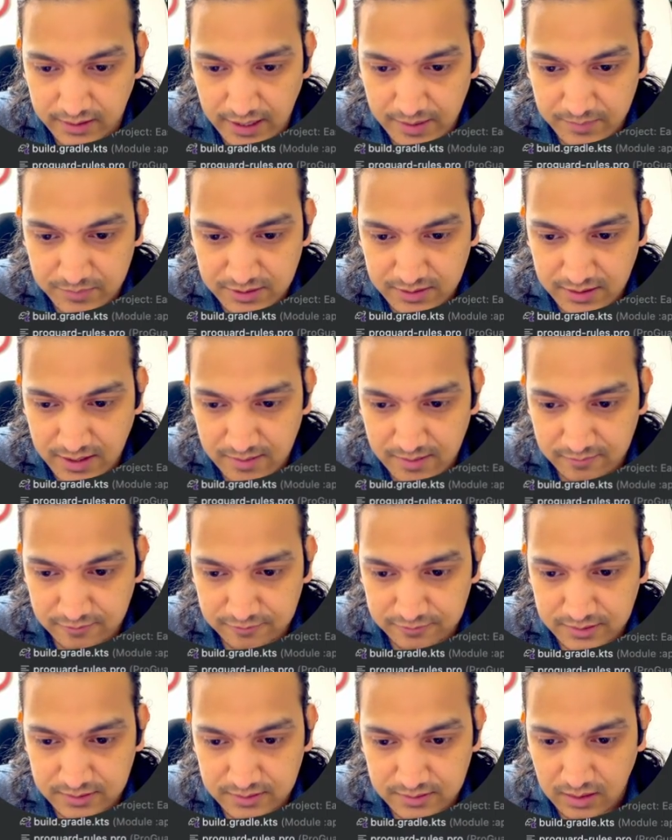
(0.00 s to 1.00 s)
timestamp
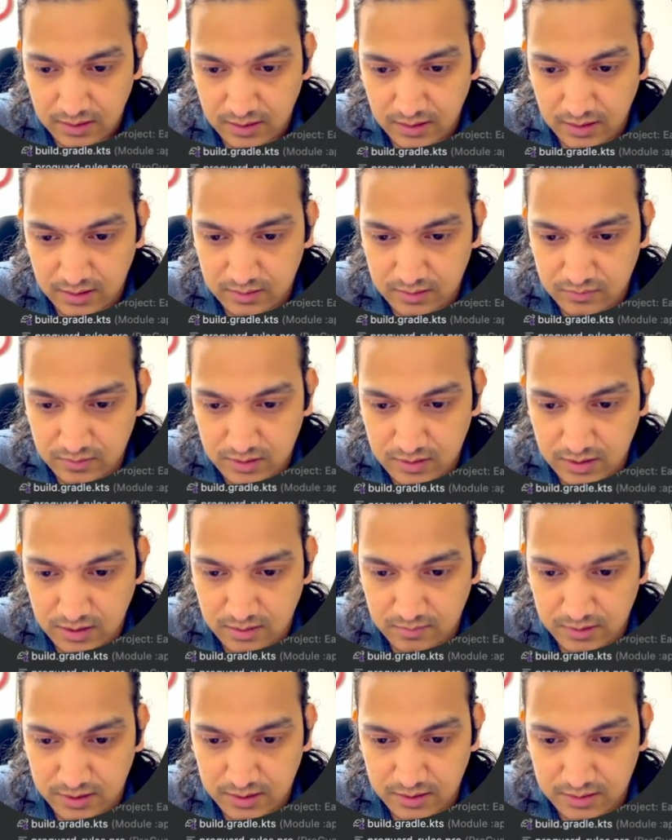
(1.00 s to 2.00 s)
and we'll
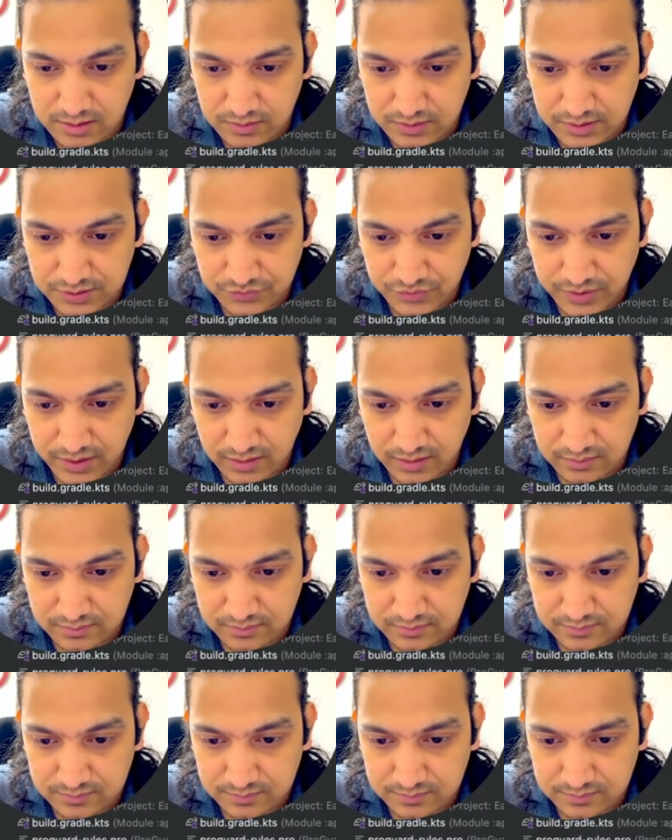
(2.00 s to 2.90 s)
convert it to a string.